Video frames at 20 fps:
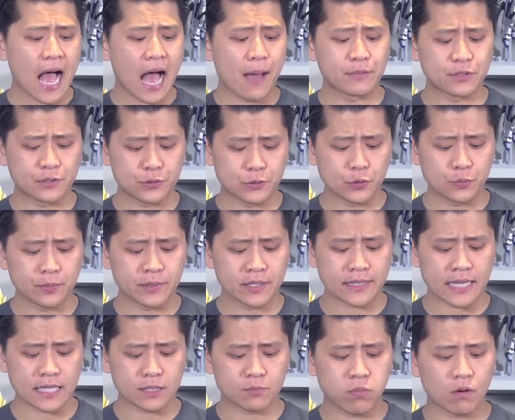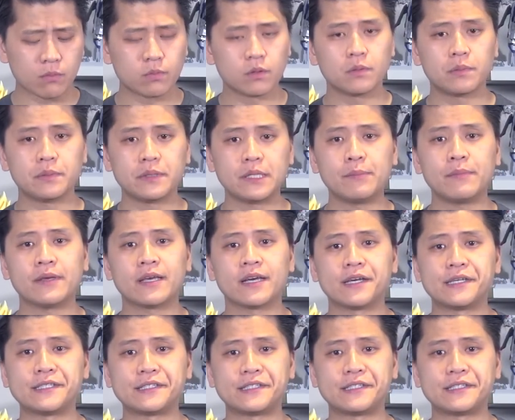I'm assuming that's probably because